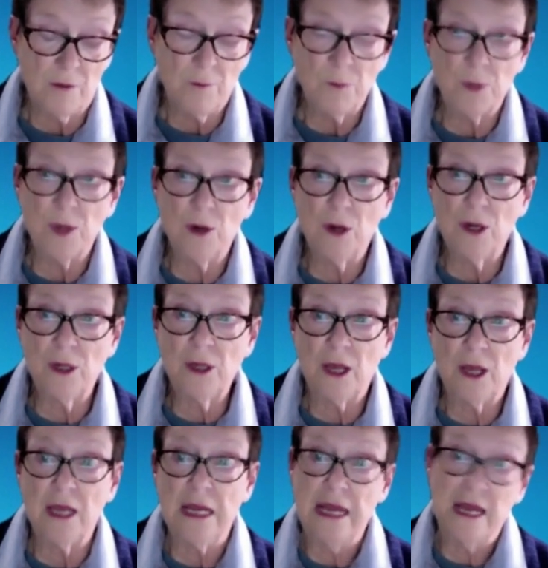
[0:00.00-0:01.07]
beyond
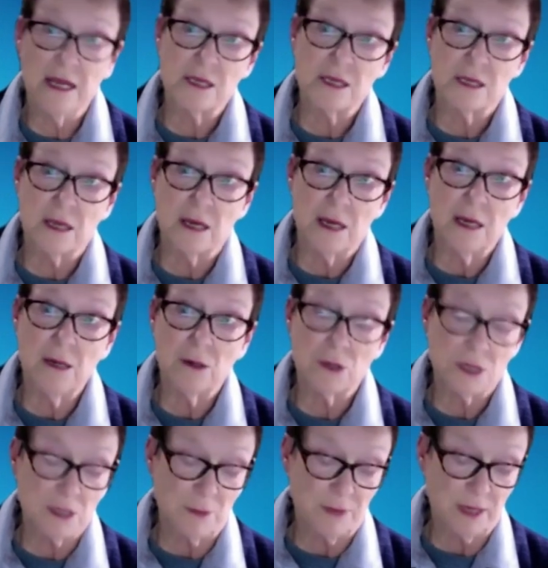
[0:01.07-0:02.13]
an essay or
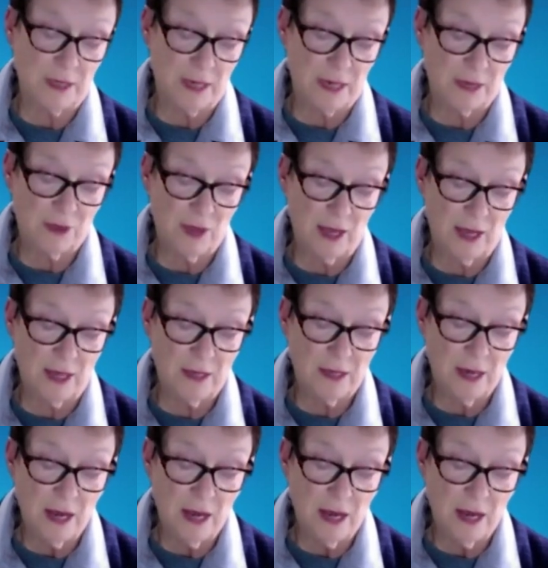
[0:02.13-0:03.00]
something like that,